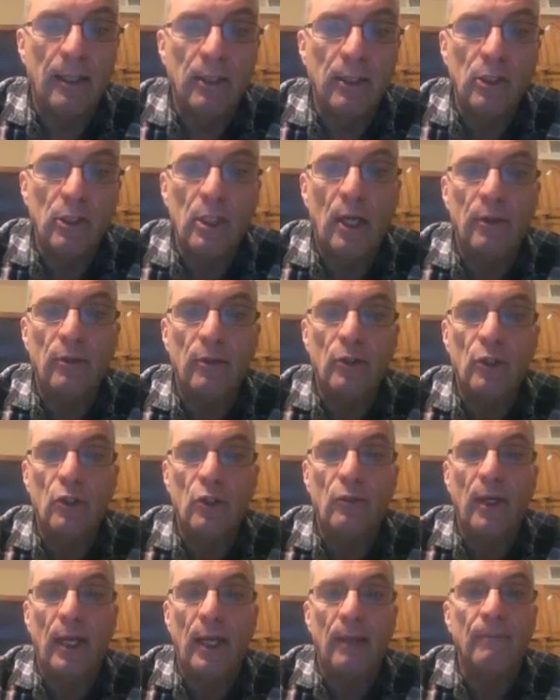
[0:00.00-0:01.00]
in the Southern
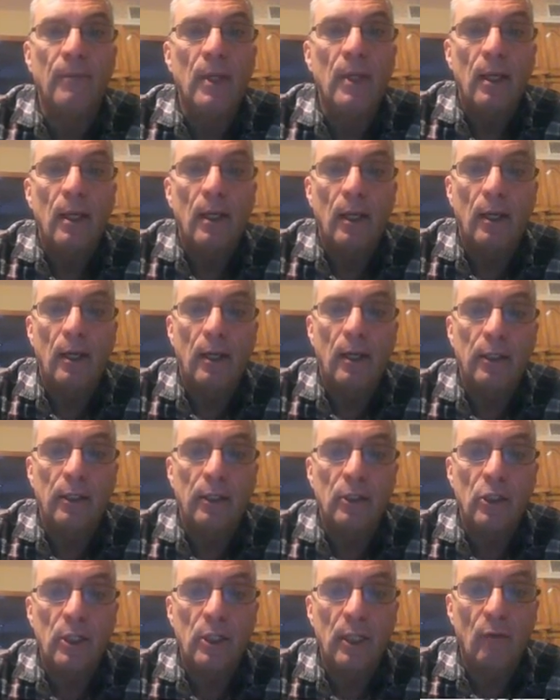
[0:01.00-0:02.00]
Stream. Uh, you
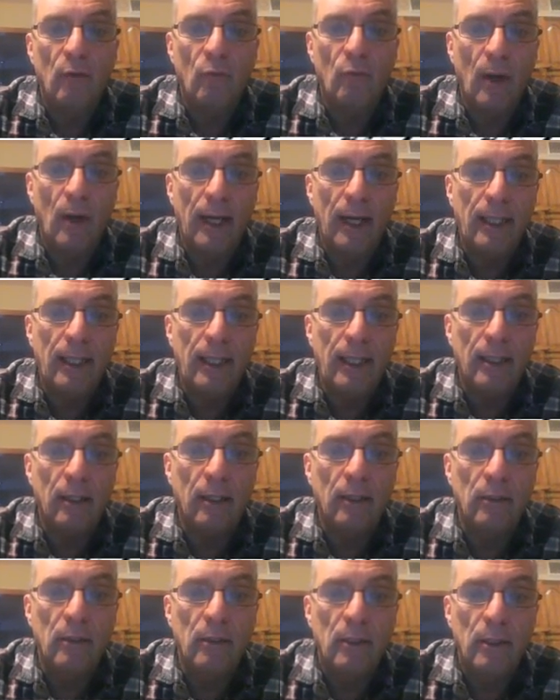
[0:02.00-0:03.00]
can see it right
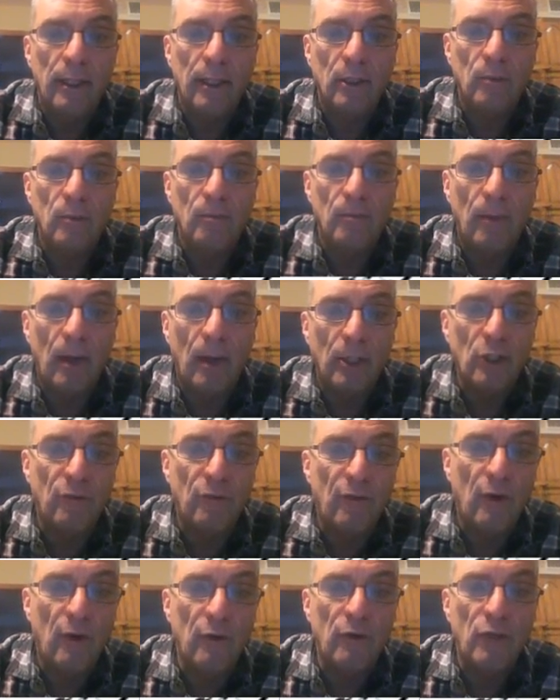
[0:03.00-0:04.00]
here. It's much
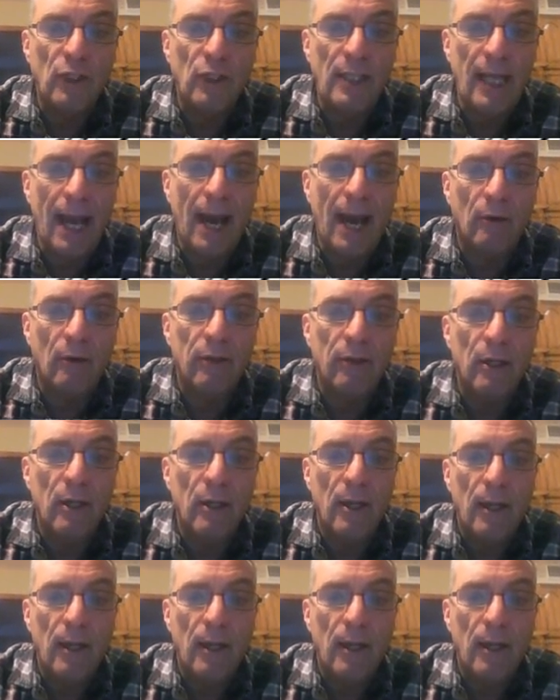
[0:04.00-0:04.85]
further south,